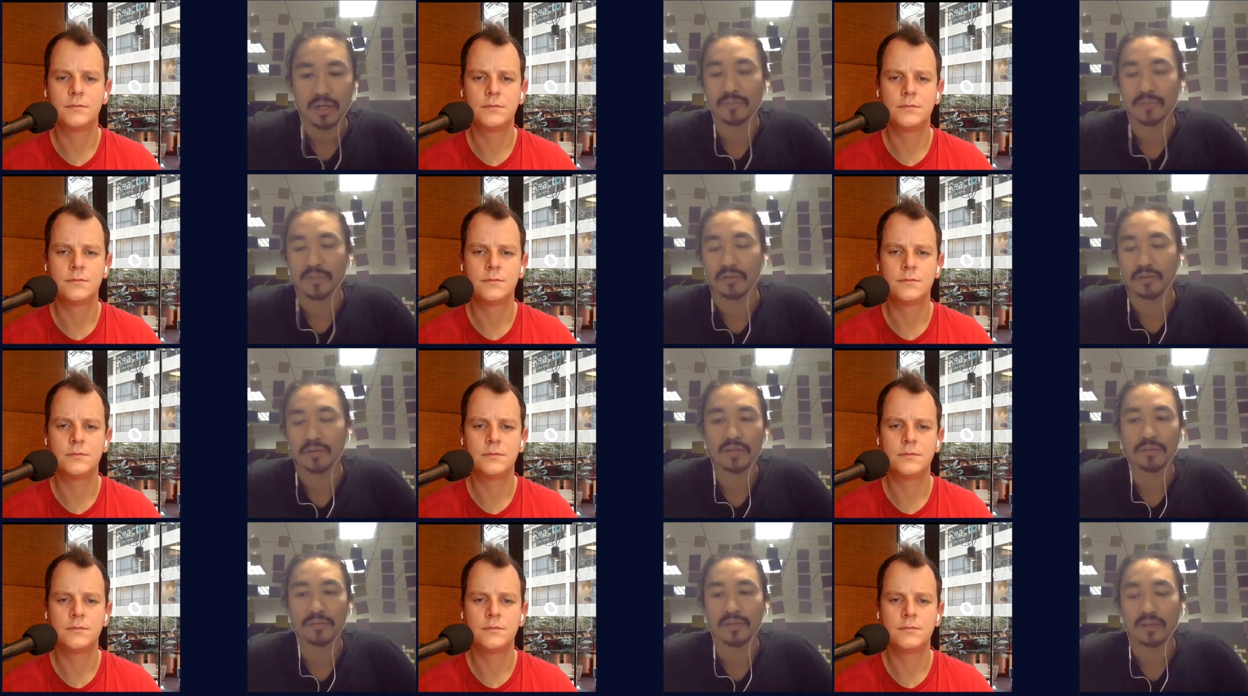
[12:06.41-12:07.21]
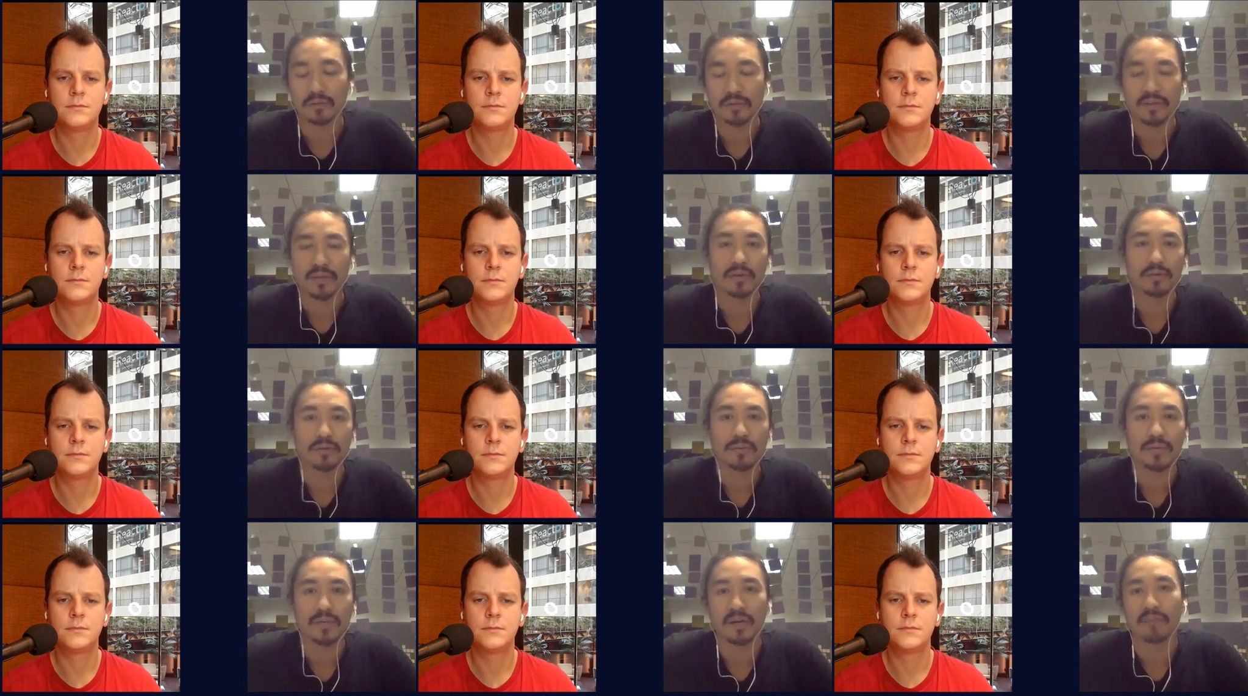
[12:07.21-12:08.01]
Speaker 1: you know is something that we thought
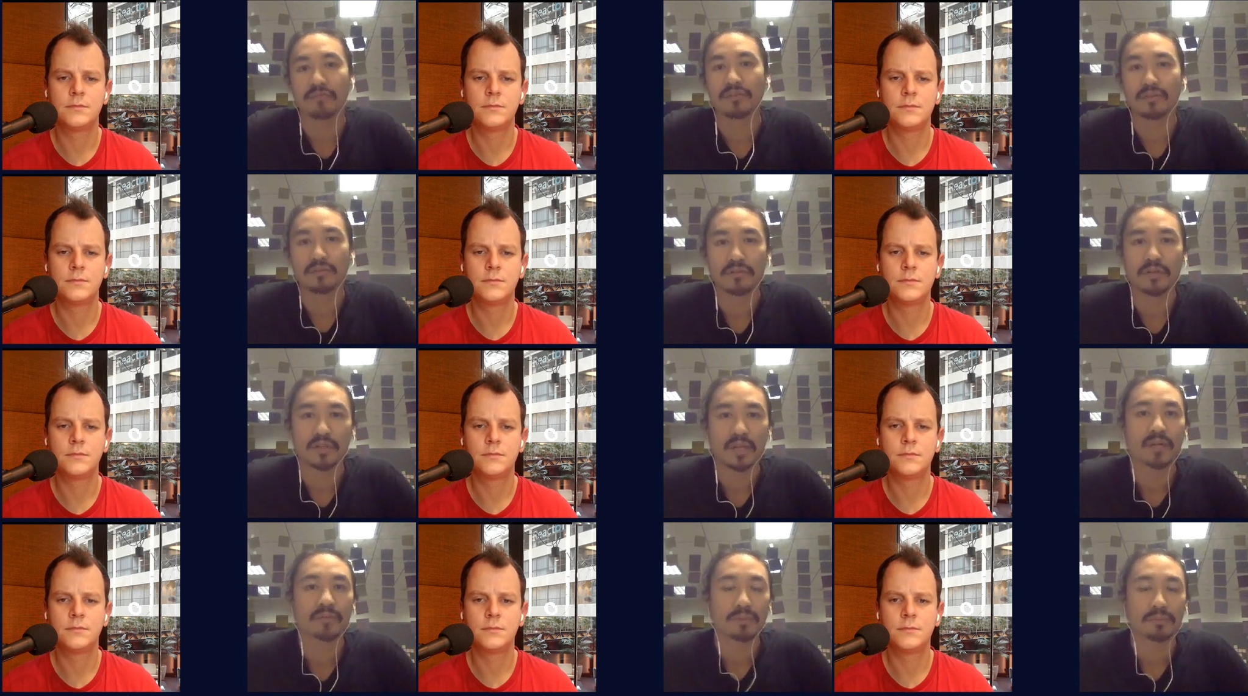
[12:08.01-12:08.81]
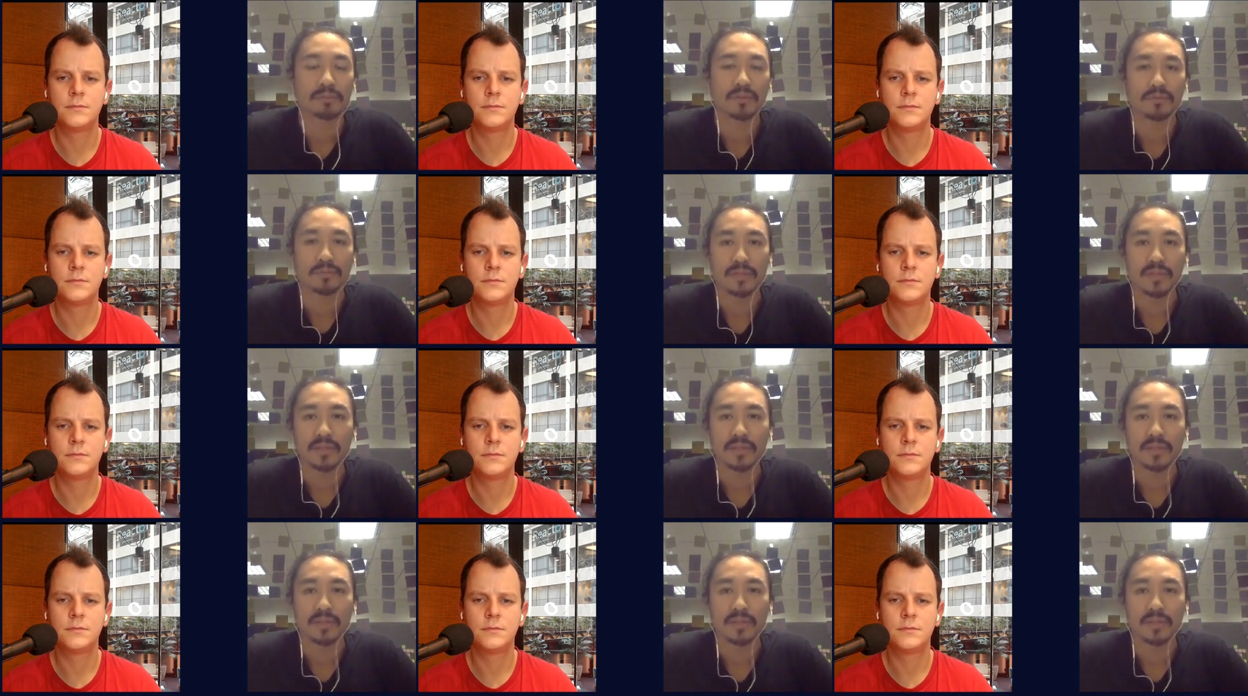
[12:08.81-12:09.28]
would be helpful for a lot of people